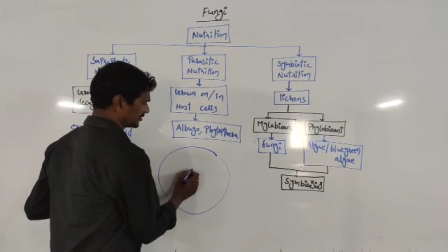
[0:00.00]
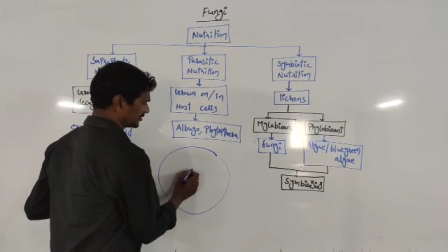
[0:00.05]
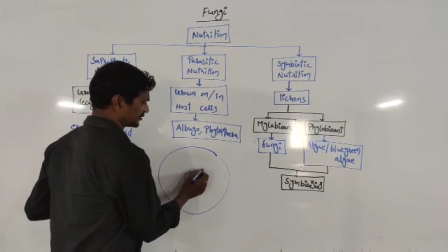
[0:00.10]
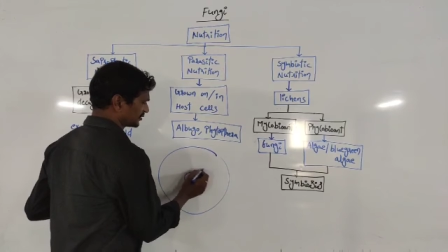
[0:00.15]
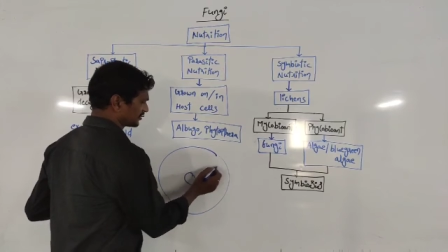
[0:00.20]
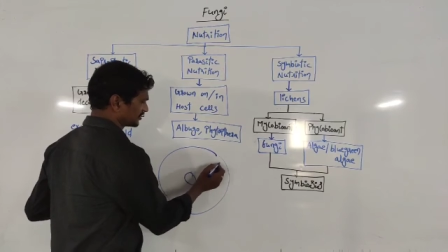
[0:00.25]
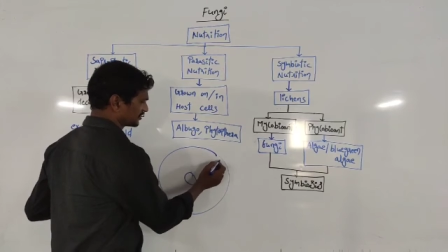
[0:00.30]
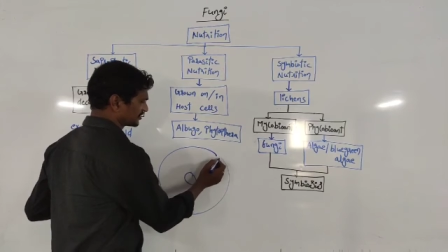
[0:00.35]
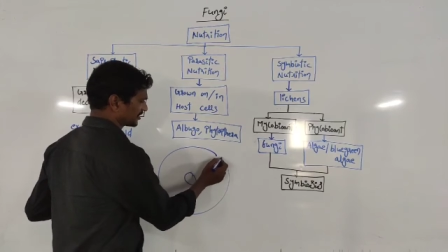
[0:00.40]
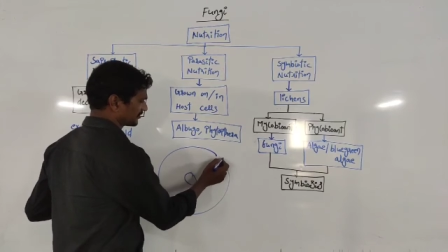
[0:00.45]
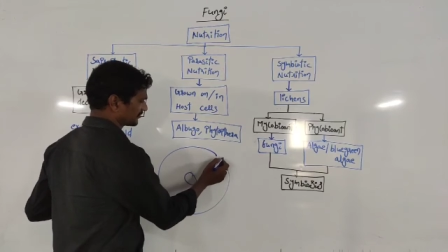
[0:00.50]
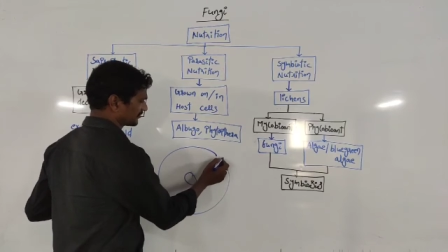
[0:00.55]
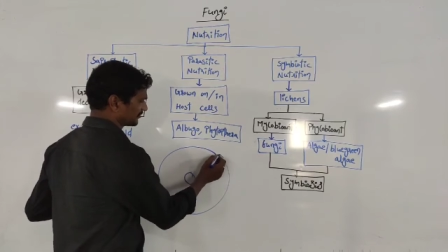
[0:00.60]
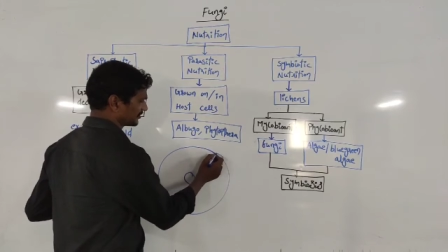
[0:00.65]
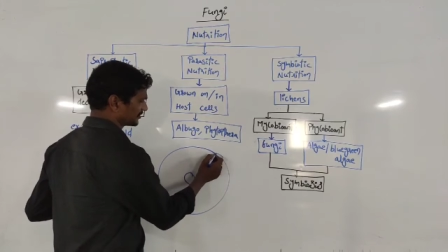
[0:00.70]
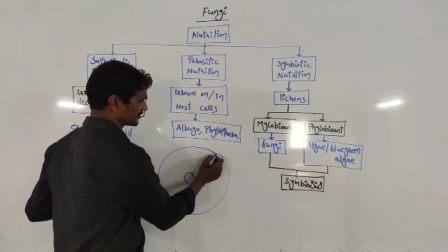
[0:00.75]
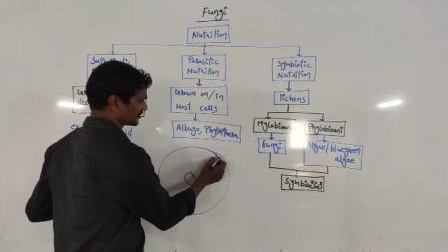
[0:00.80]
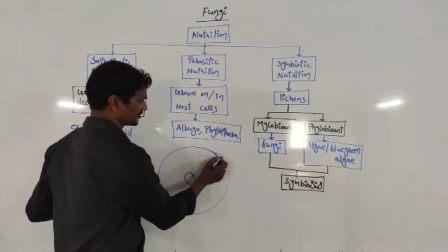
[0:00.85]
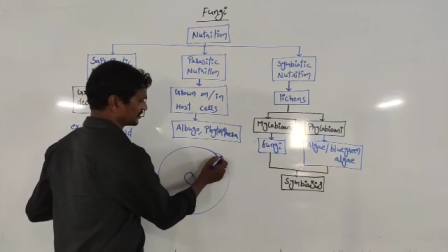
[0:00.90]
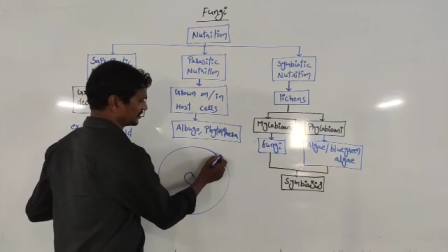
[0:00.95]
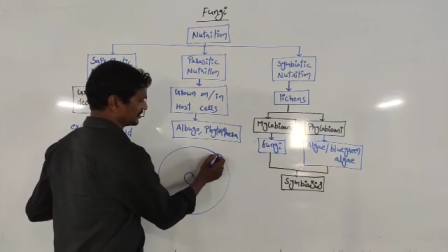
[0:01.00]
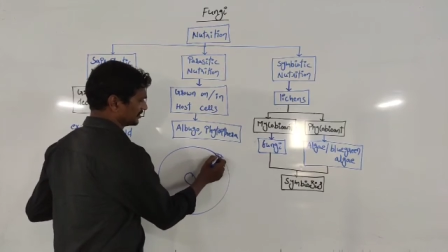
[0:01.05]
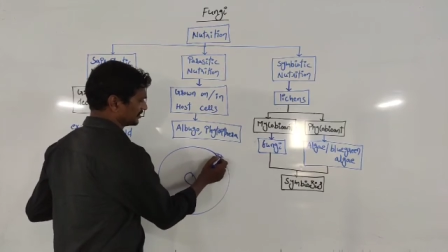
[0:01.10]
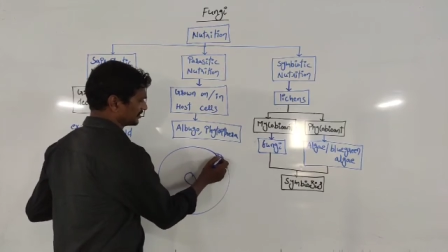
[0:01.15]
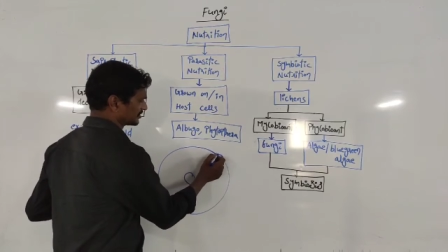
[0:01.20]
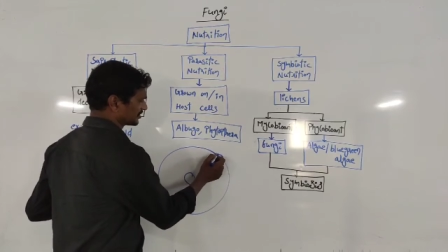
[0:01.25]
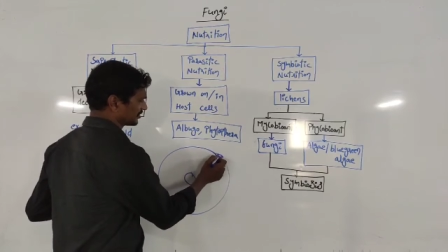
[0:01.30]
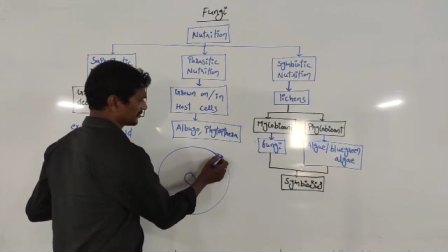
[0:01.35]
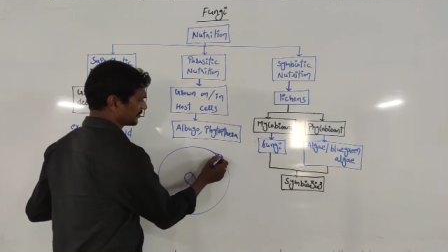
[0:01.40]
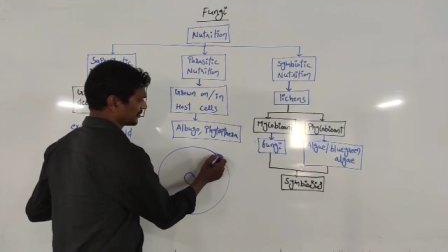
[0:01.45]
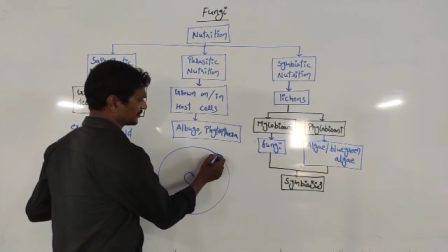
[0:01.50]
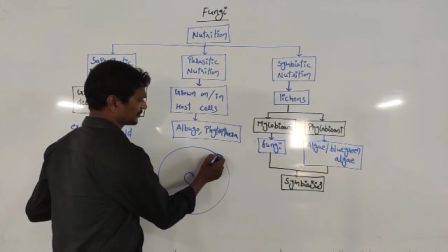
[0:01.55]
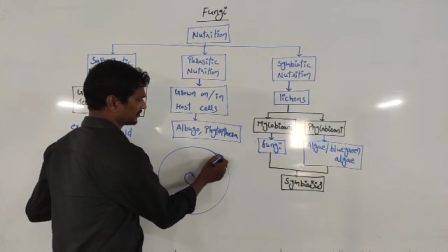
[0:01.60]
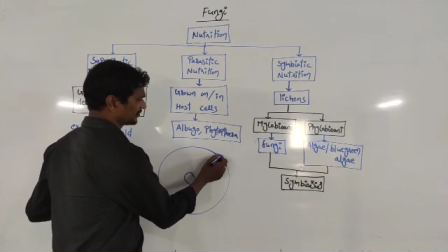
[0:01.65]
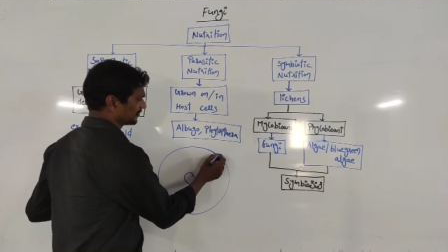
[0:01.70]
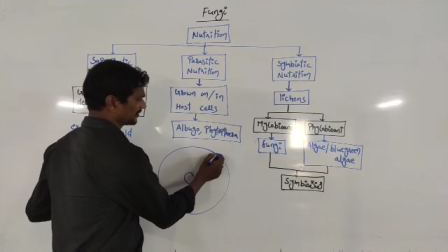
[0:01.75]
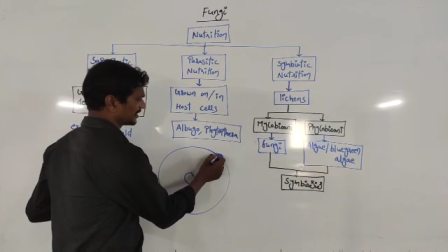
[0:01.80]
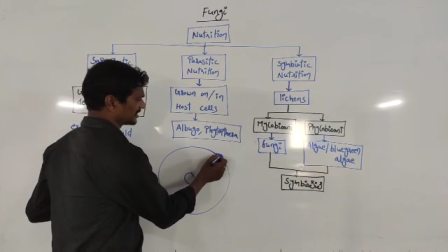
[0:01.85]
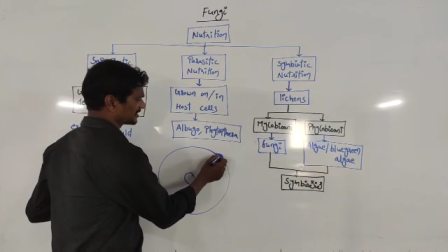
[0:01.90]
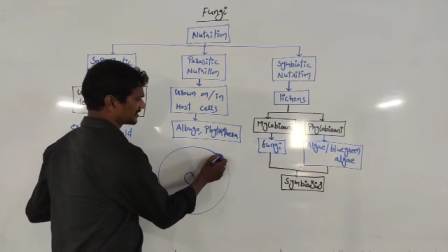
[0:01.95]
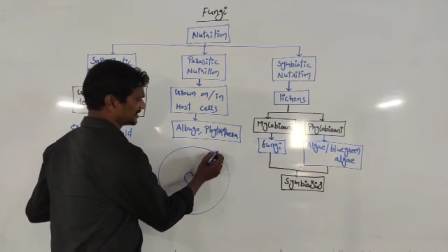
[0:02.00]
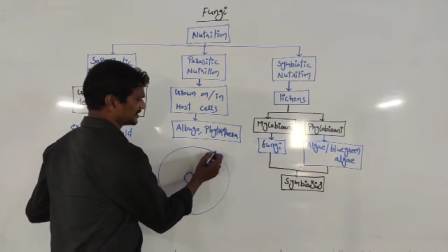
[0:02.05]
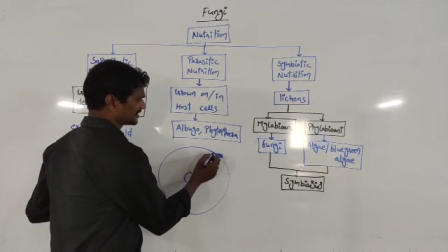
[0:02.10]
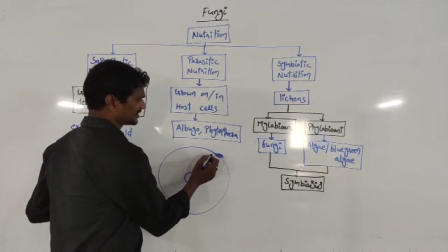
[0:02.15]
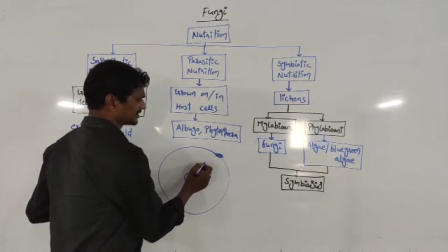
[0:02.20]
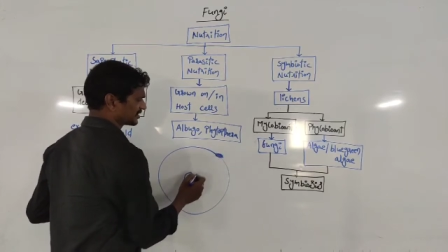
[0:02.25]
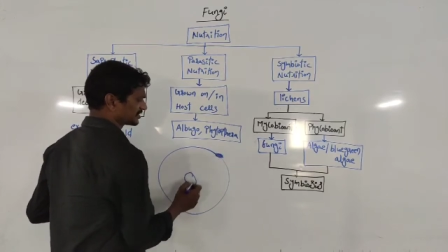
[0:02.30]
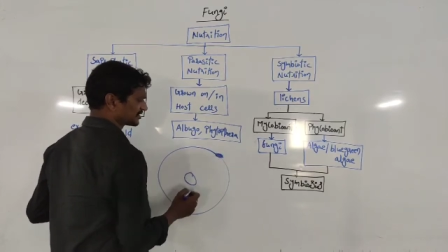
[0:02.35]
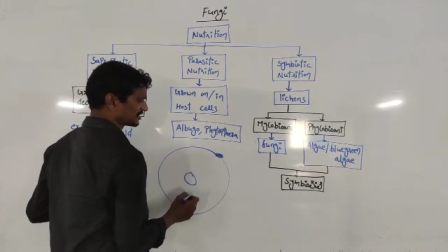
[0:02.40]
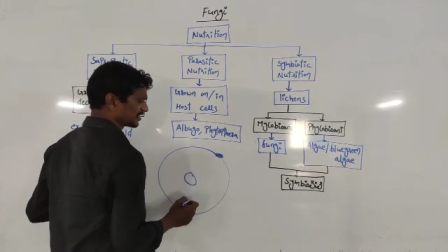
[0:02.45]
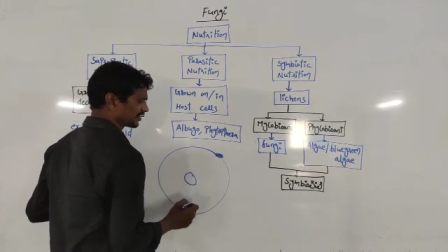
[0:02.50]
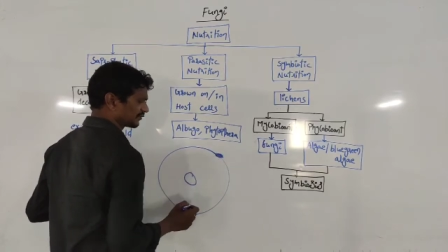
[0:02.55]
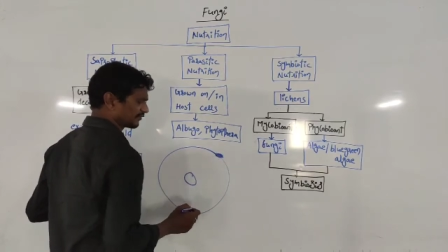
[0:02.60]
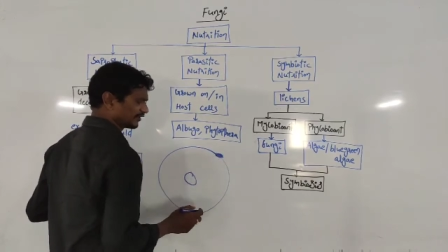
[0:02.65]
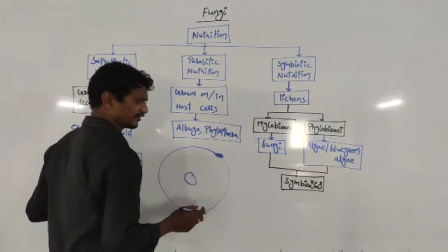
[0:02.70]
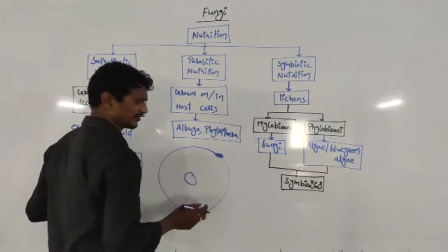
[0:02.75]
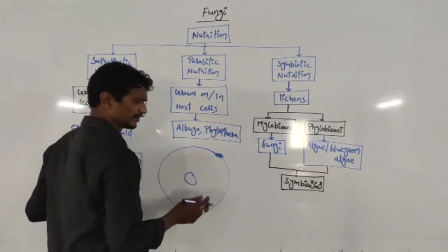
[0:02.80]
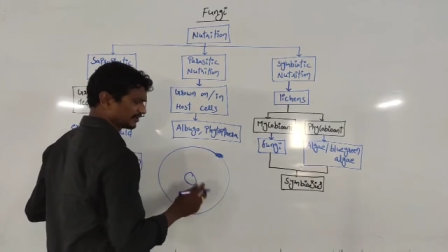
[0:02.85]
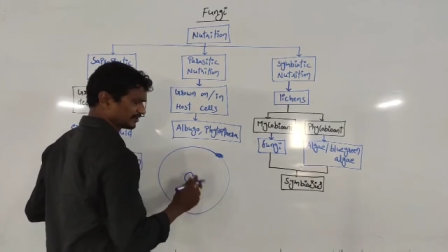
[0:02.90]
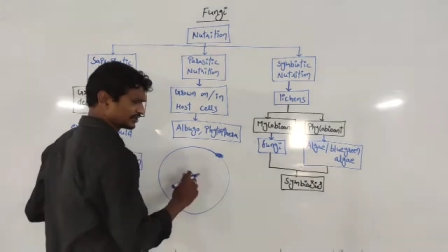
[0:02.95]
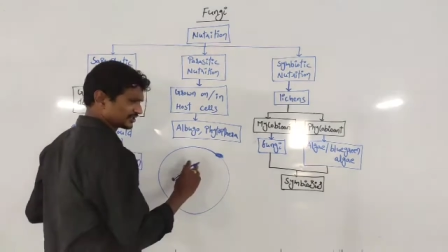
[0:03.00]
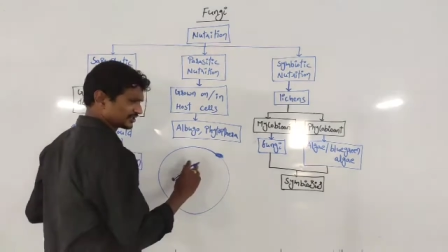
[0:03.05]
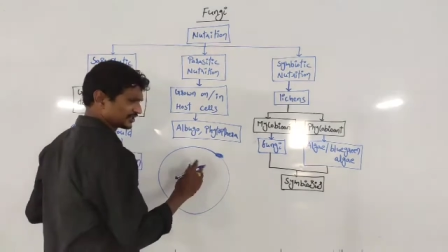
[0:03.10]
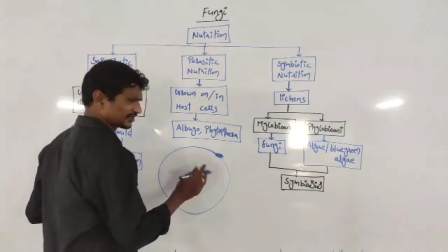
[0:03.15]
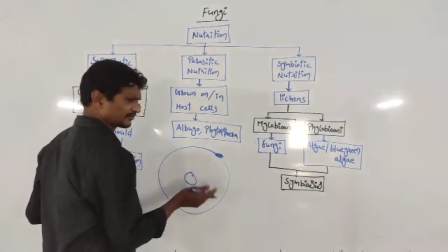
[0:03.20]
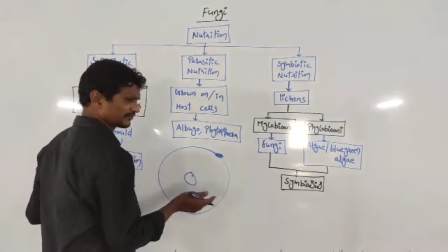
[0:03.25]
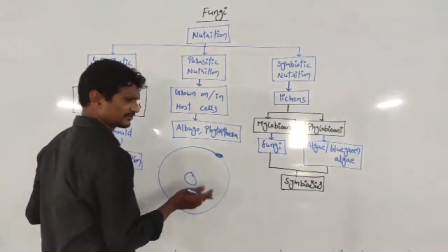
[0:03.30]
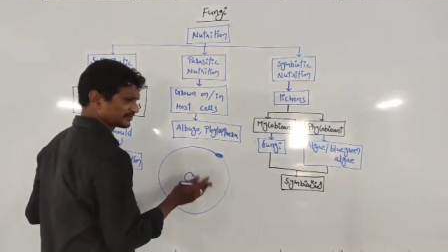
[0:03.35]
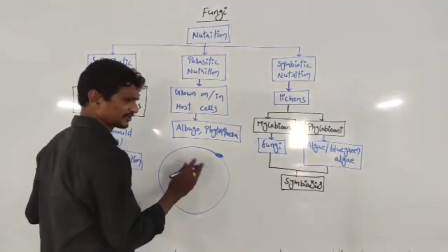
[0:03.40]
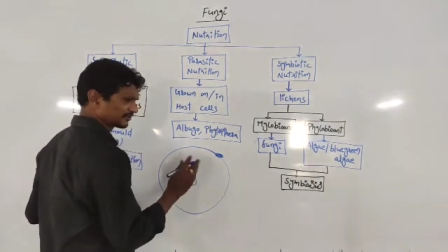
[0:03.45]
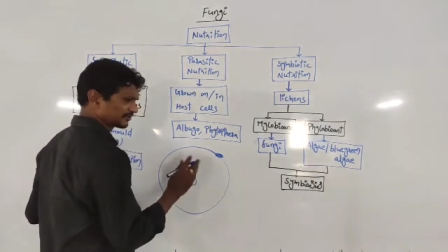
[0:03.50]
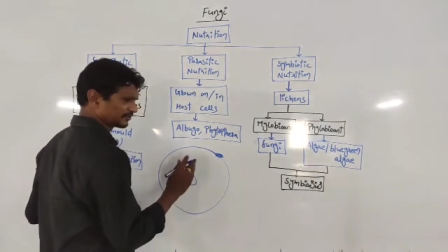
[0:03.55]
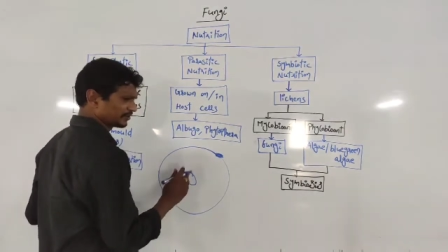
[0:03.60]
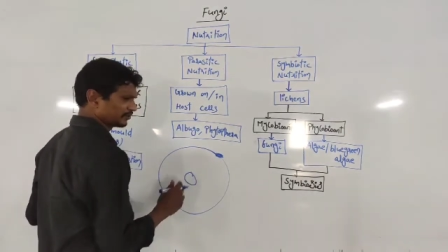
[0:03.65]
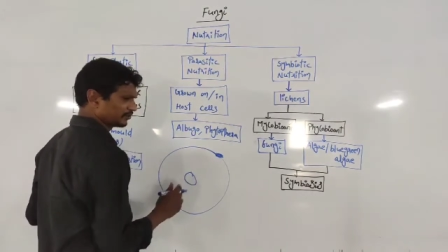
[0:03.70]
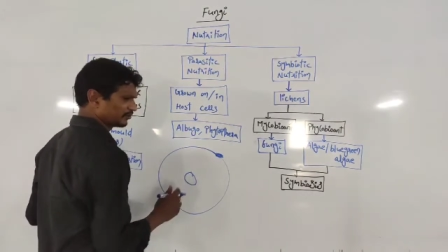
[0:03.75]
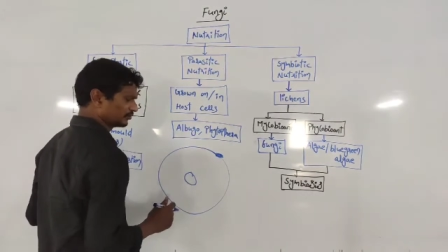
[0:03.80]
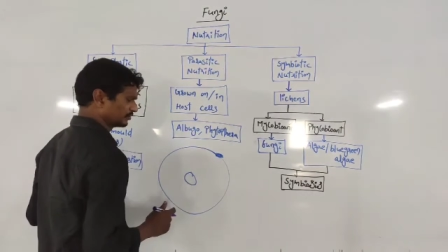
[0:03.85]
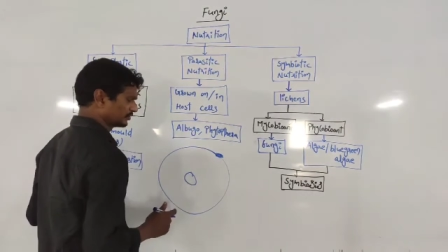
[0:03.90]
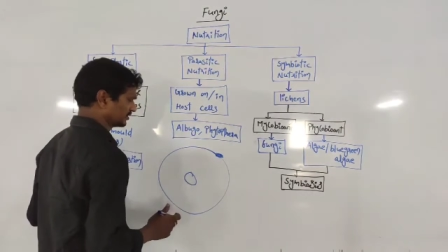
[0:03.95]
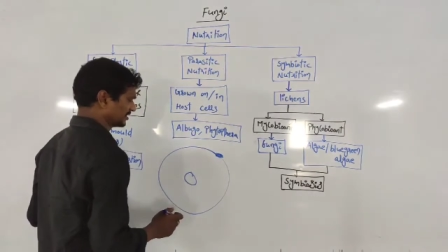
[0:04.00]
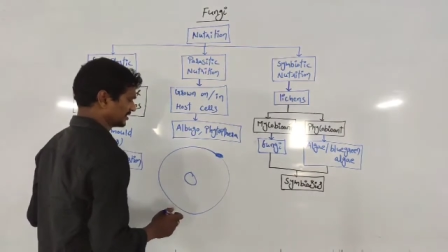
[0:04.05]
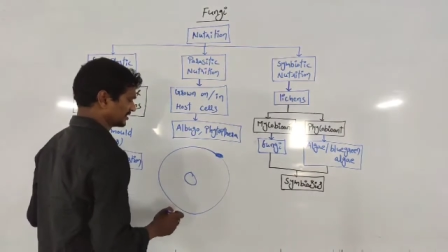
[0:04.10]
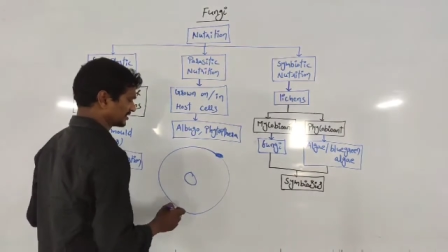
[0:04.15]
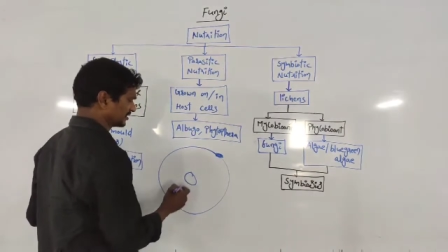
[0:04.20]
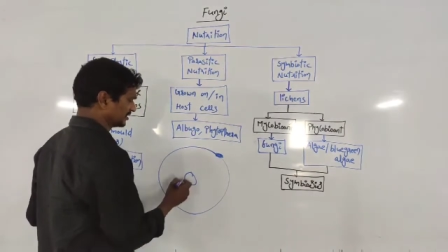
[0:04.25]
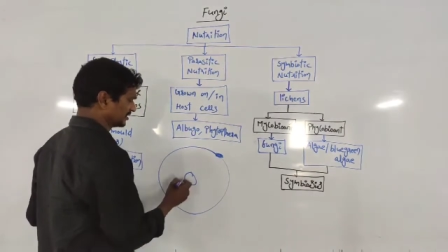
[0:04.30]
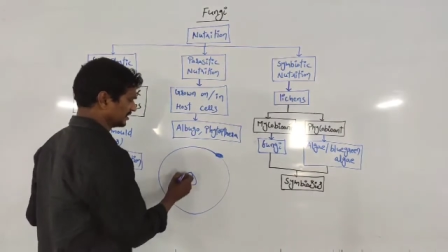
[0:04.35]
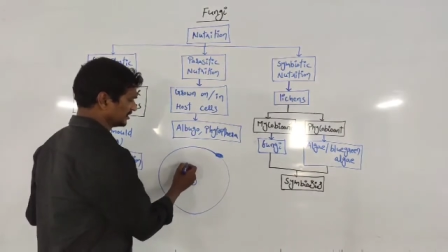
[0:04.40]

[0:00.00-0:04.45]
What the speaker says: This is the surface. Some of the parasites are survived on the surface of the host cells,